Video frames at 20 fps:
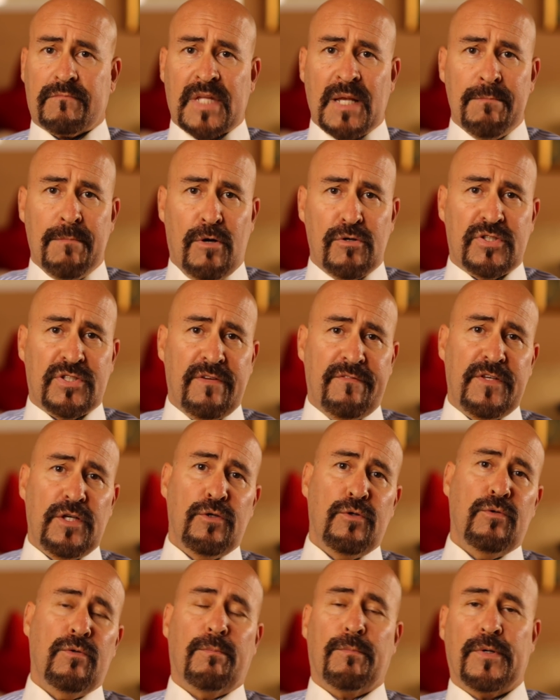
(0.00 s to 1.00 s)
Most of
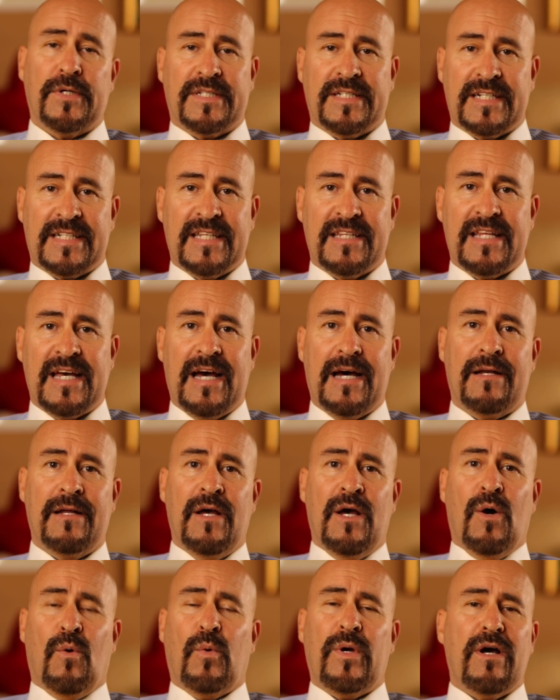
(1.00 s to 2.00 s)
you predicted that.
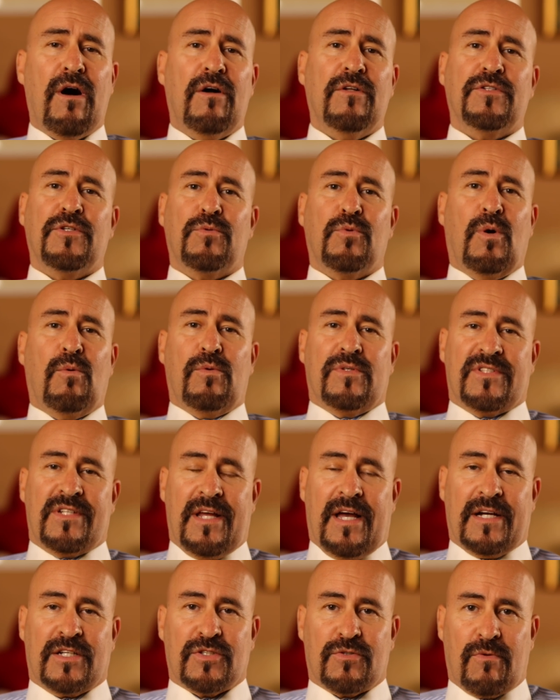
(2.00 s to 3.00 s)
We all knew what was
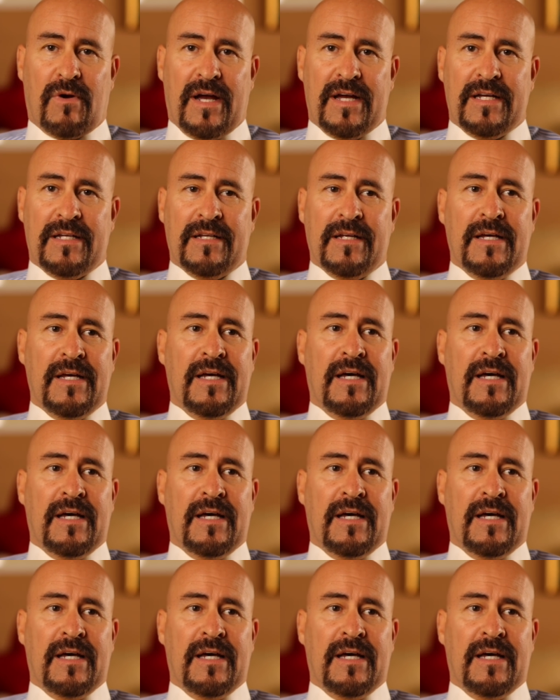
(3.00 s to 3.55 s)
next, right?